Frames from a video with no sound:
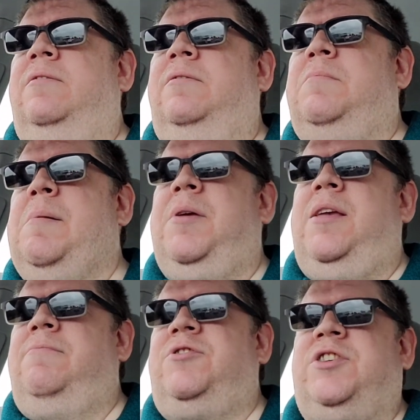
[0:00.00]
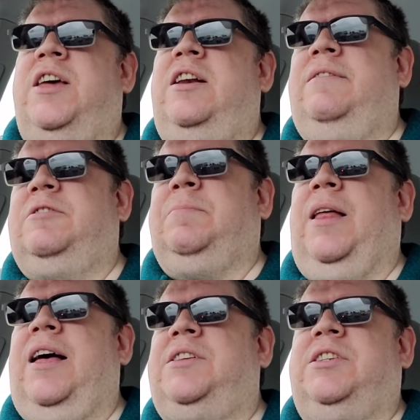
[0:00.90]
Maybe just get enough
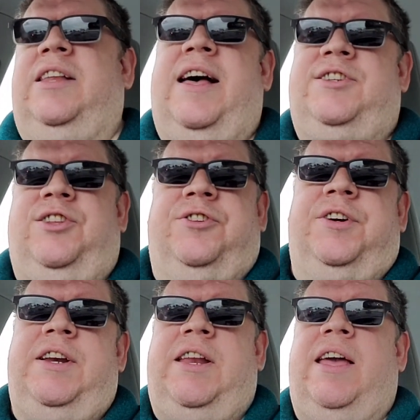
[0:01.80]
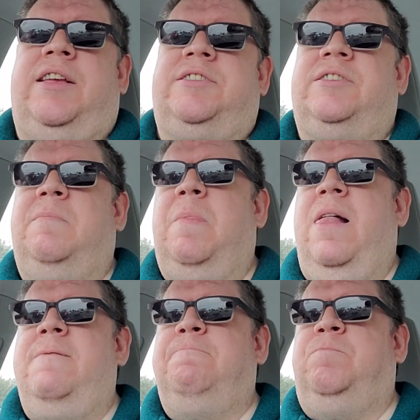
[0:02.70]
supplies to last you 30 days,
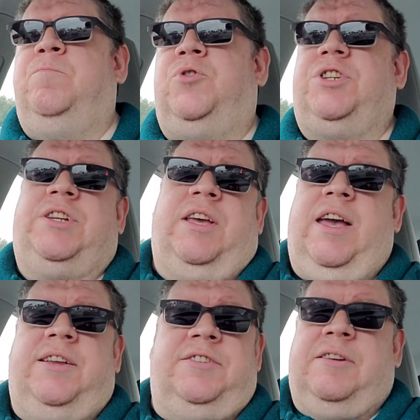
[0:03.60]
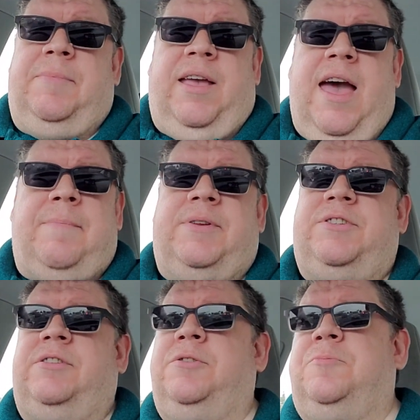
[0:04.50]
just in case something
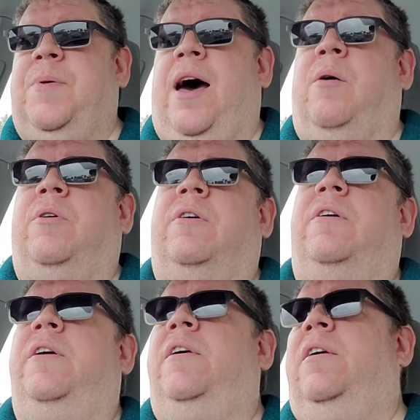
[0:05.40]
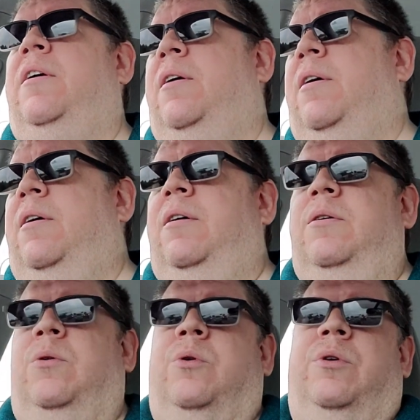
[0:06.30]
happens. You lose power,
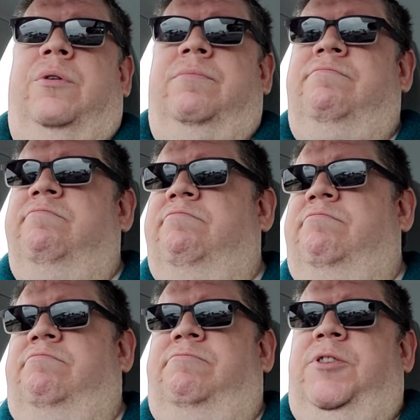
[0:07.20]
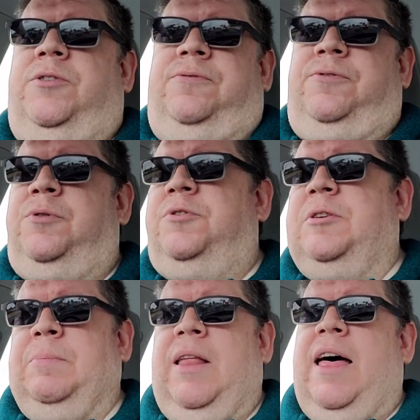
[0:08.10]
or the food
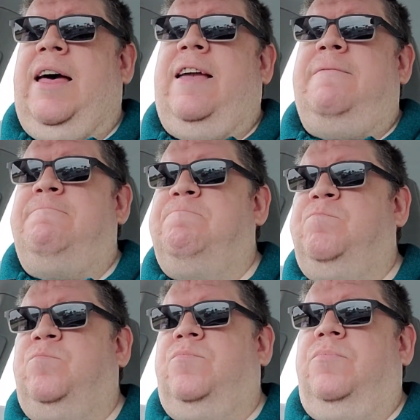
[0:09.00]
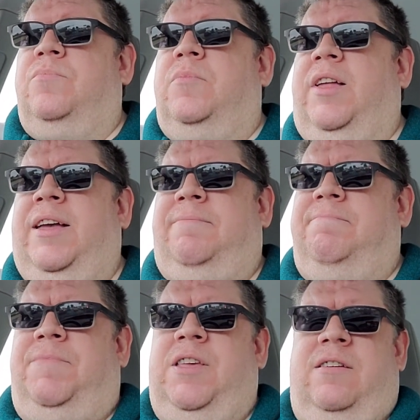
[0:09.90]
supply, like
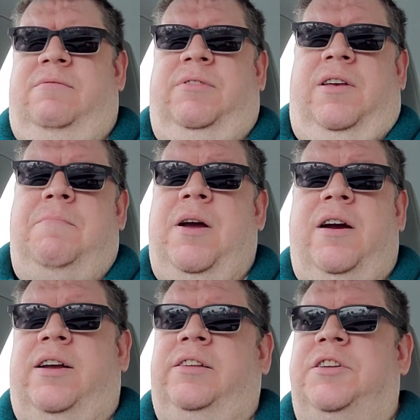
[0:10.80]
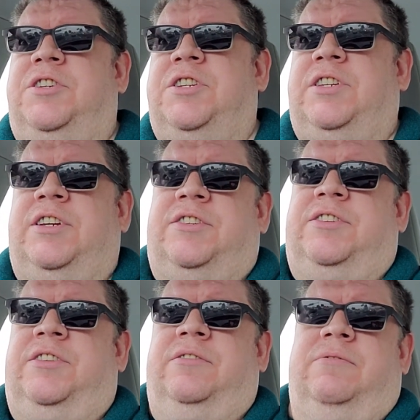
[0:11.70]
American logistics,
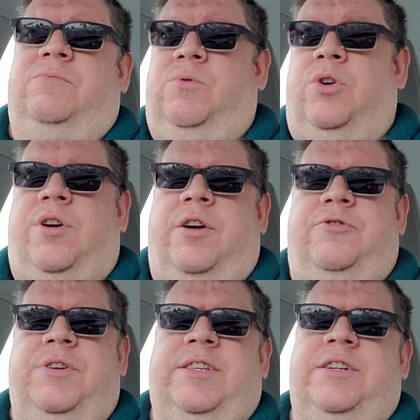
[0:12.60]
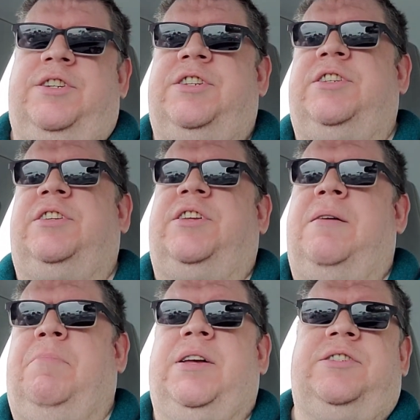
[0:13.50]
your country's logistics
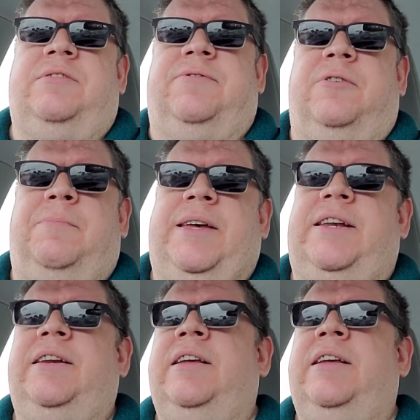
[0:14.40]
get busted for a bit.